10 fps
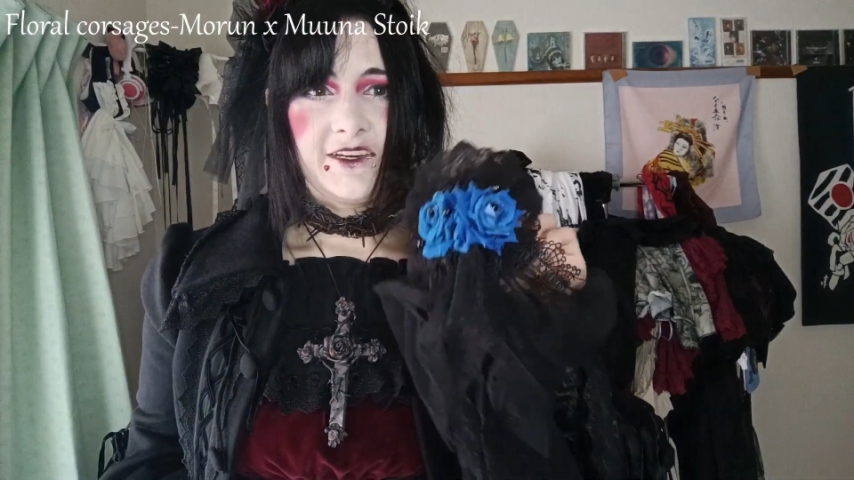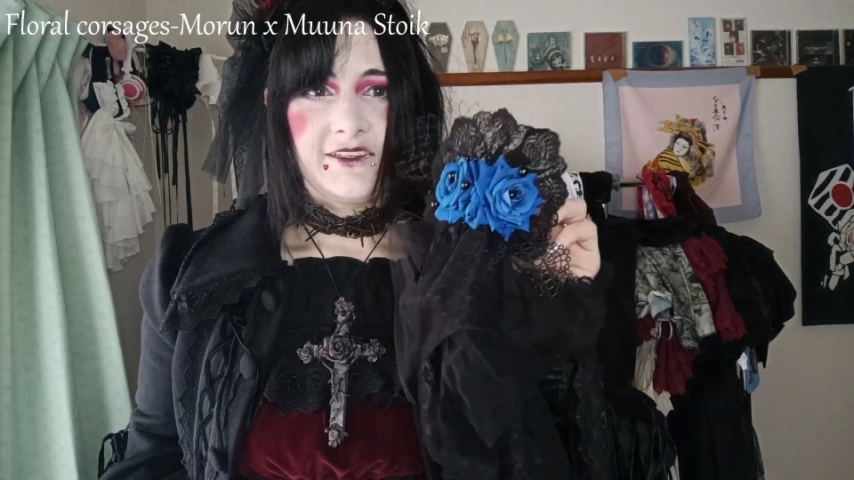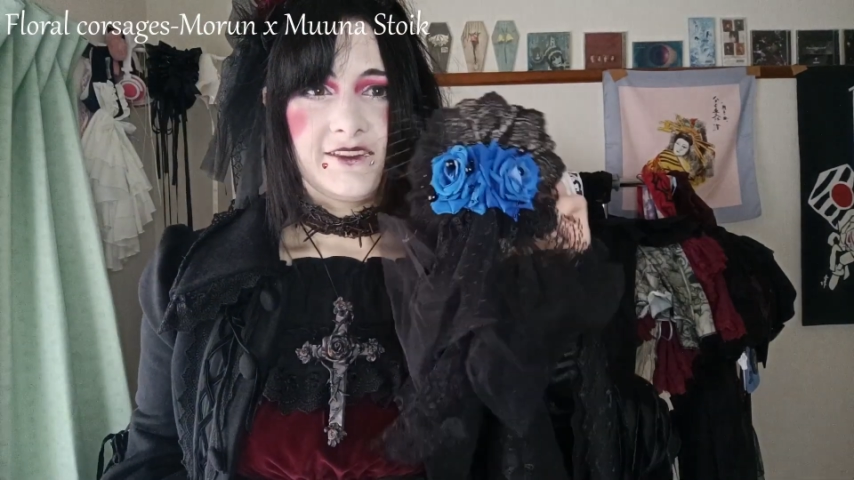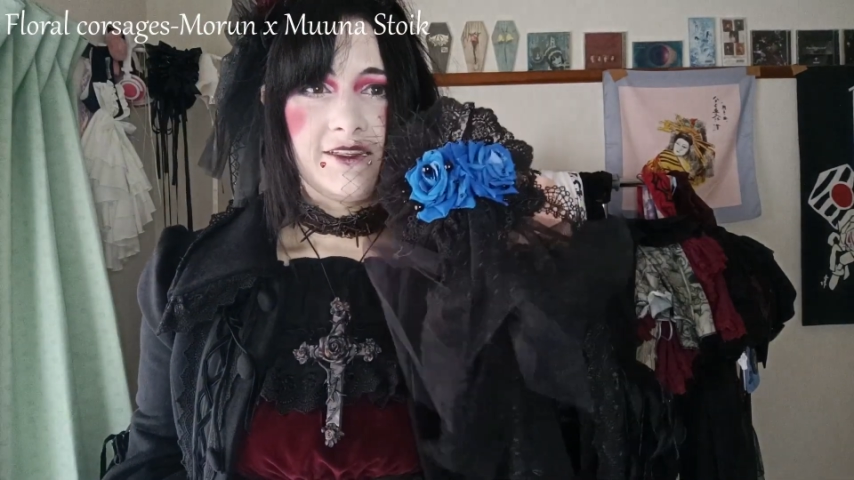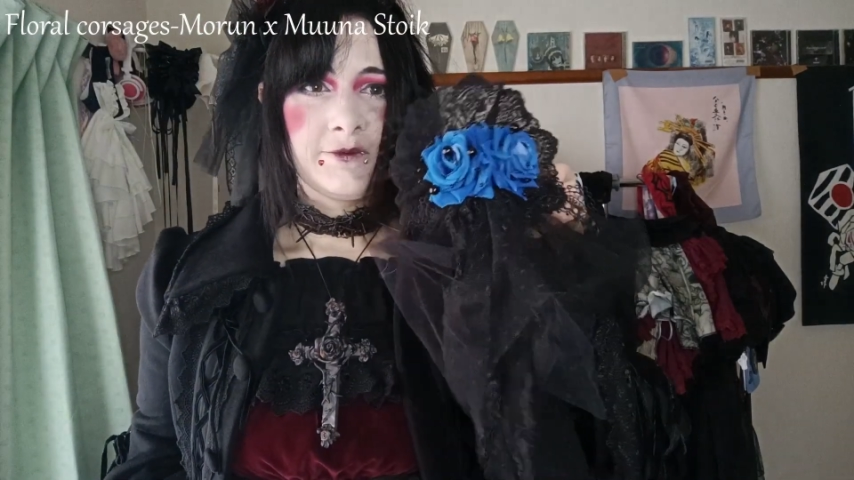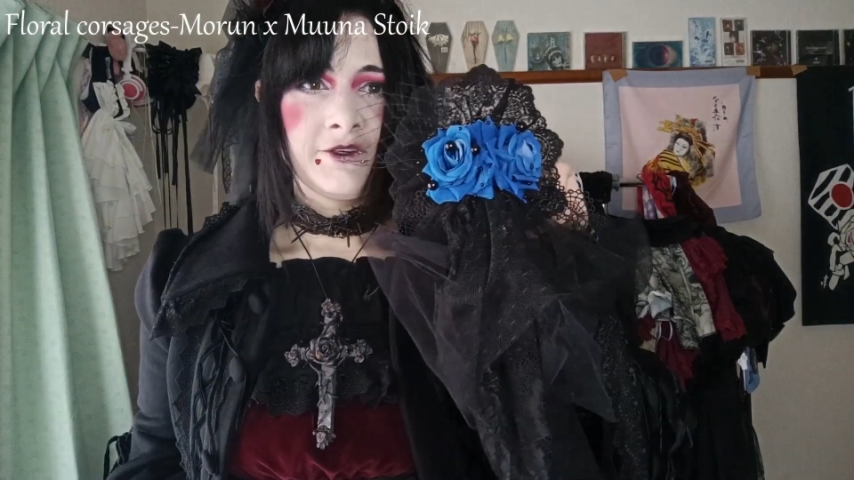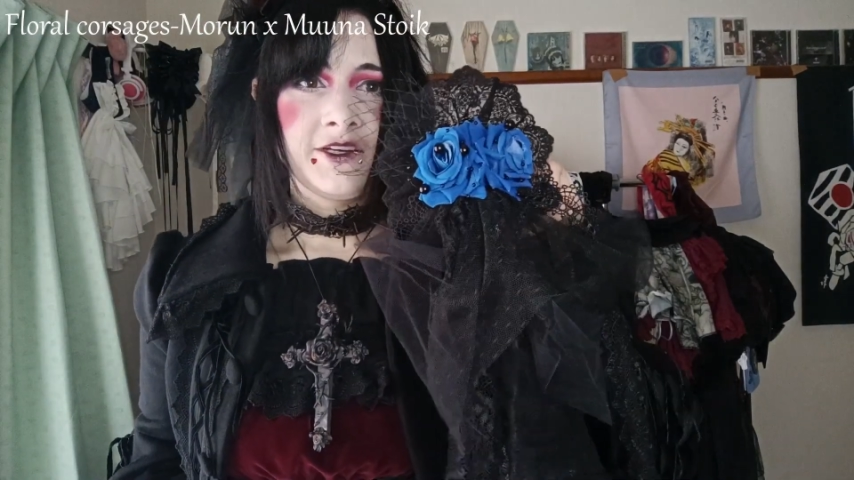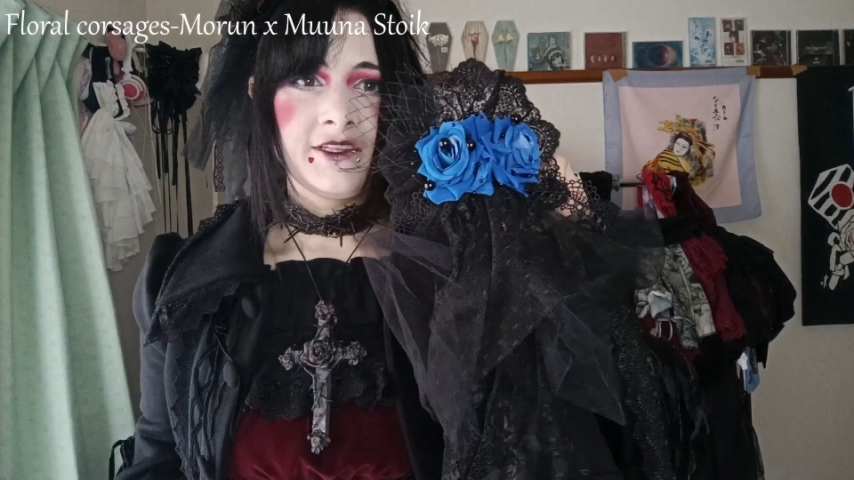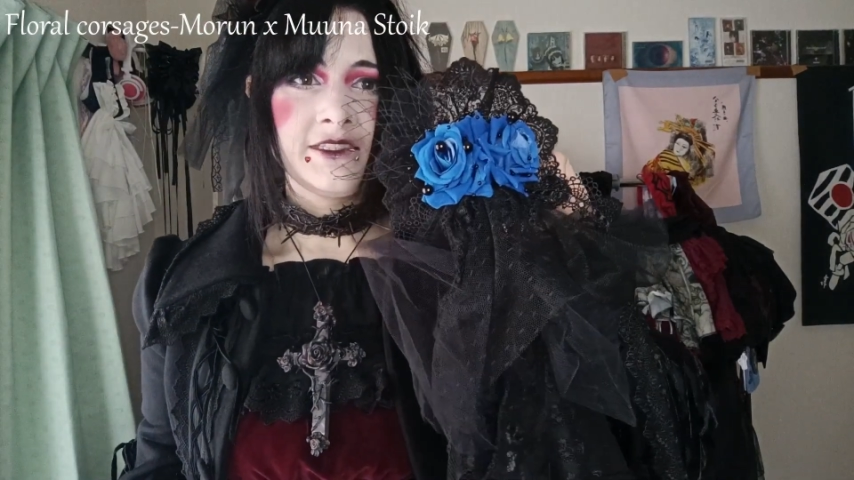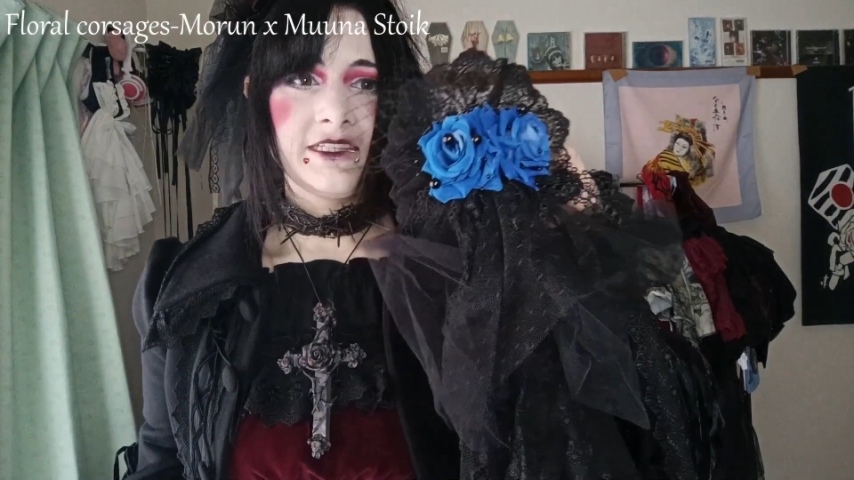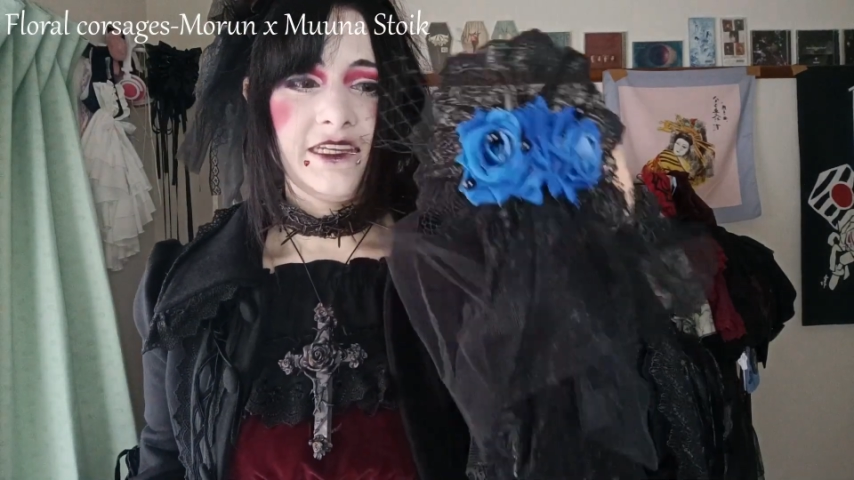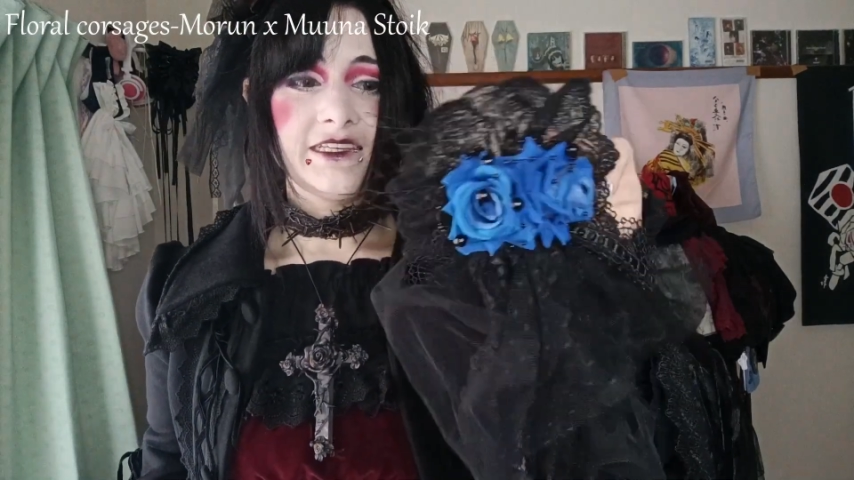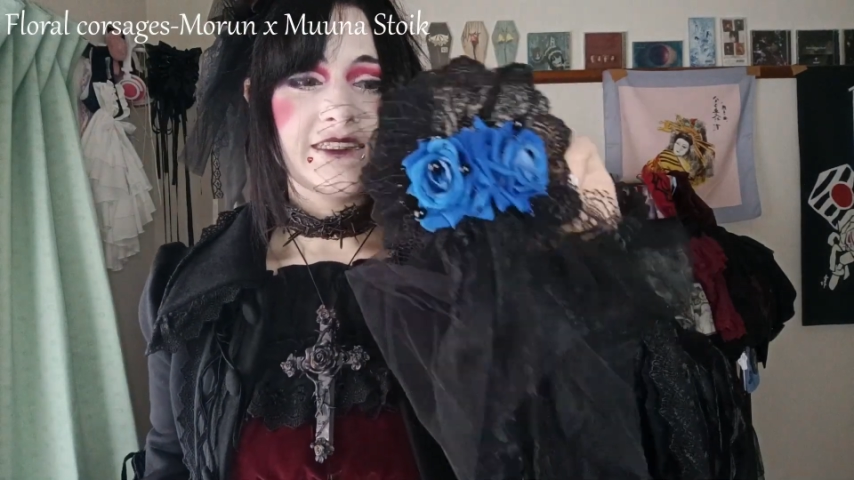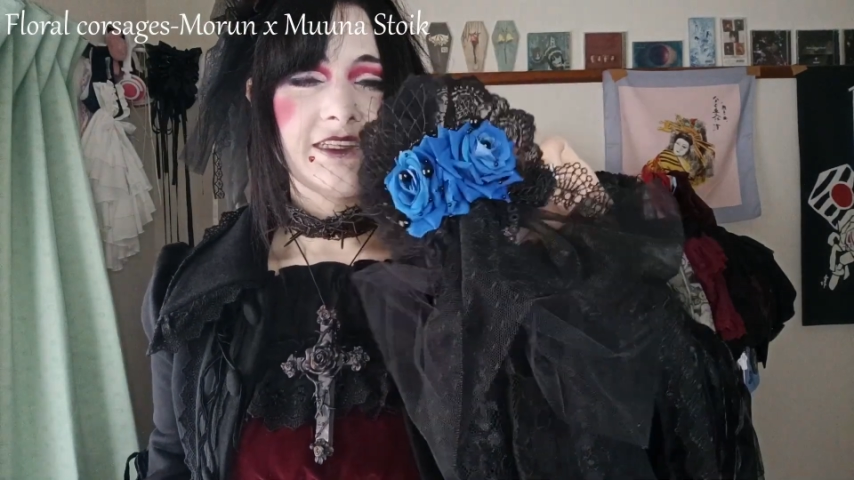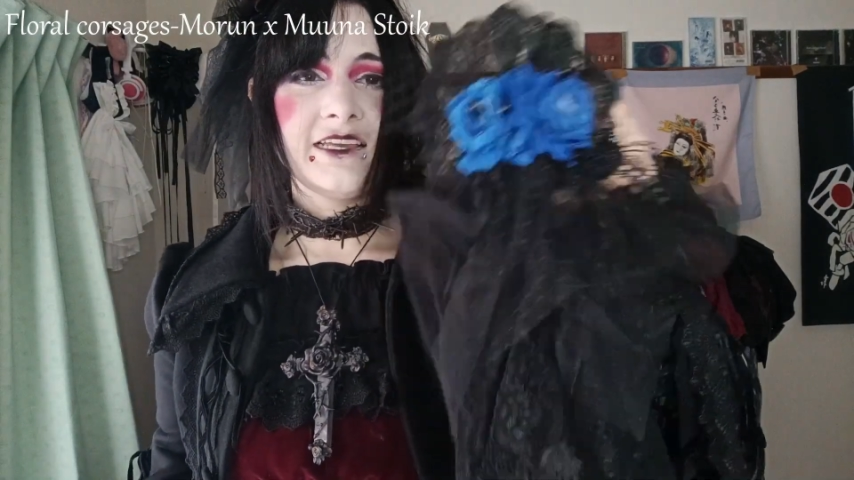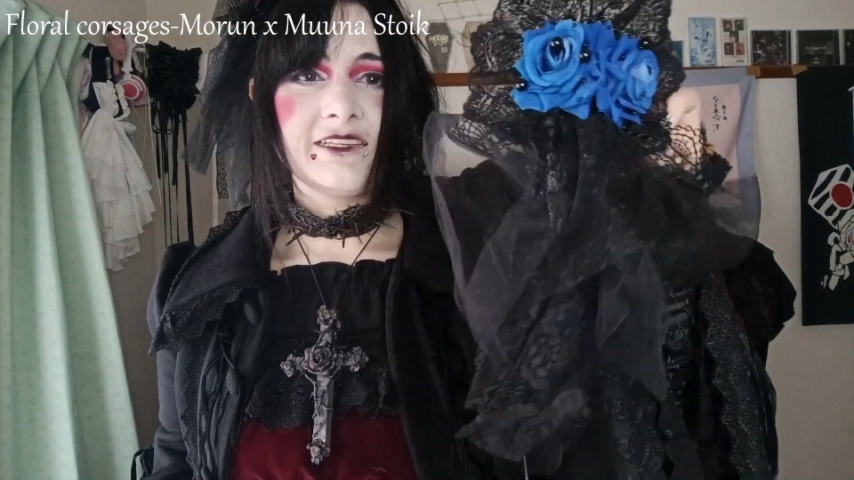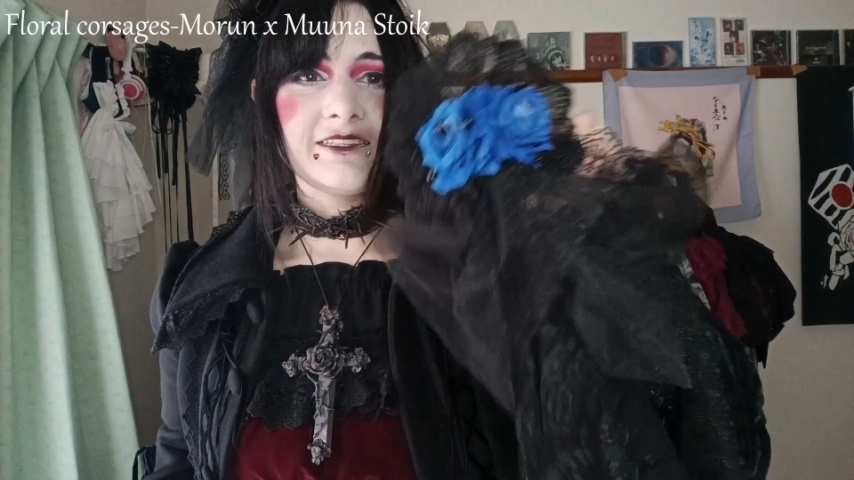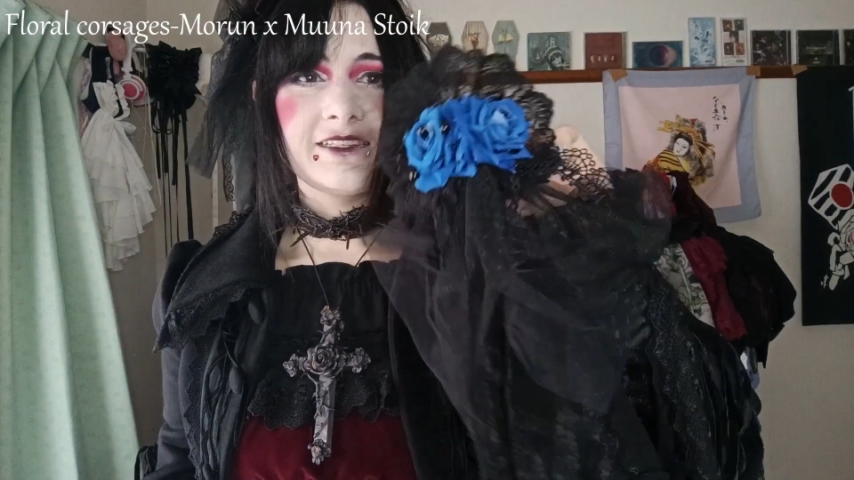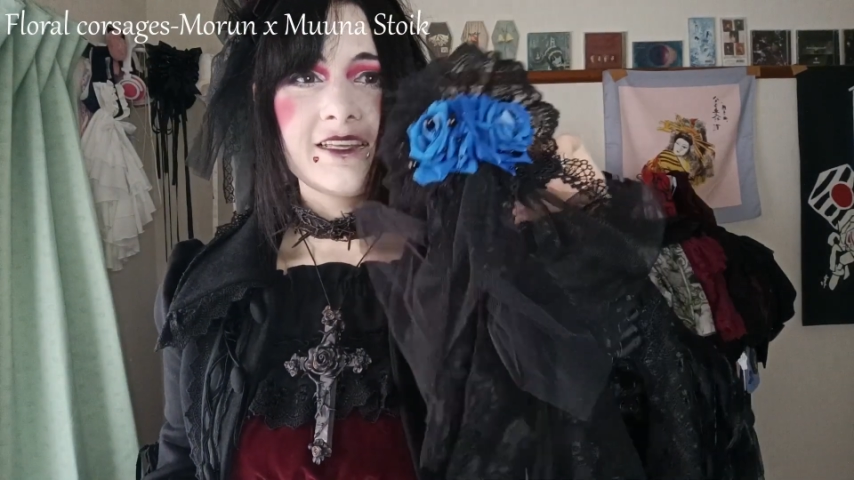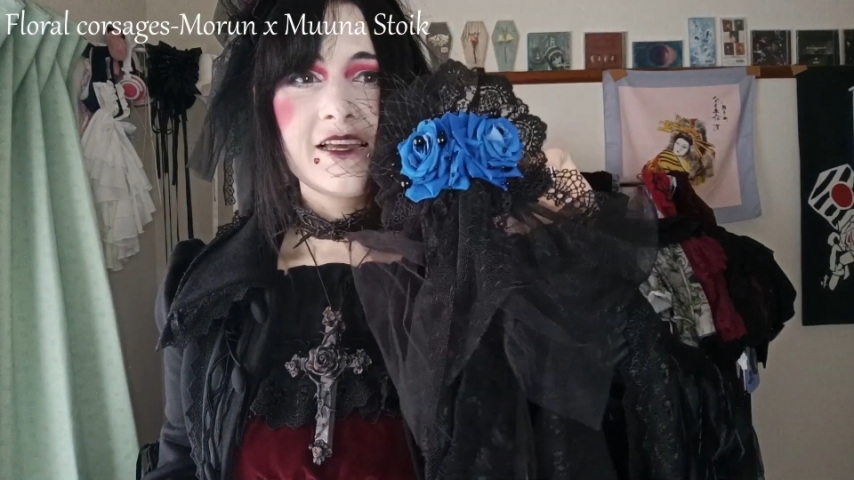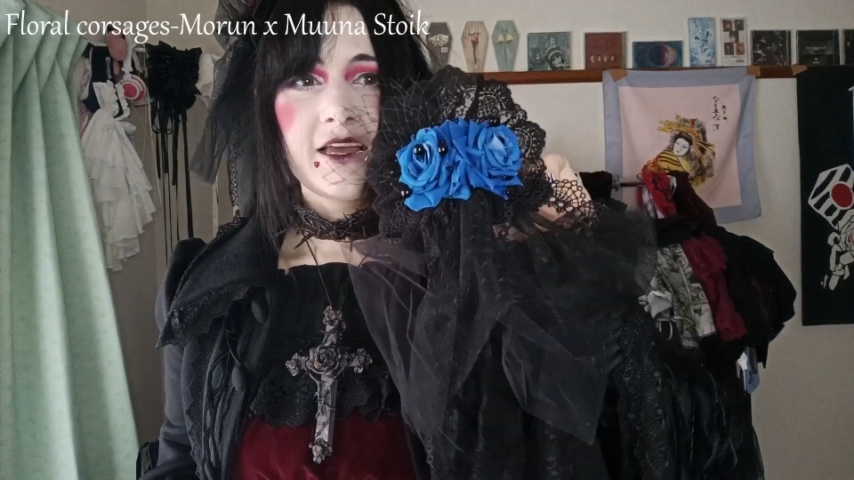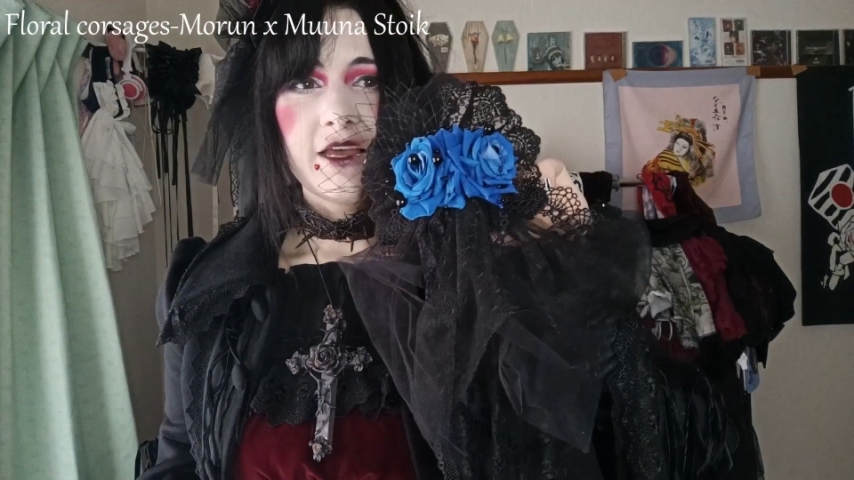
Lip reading: custom ones is this.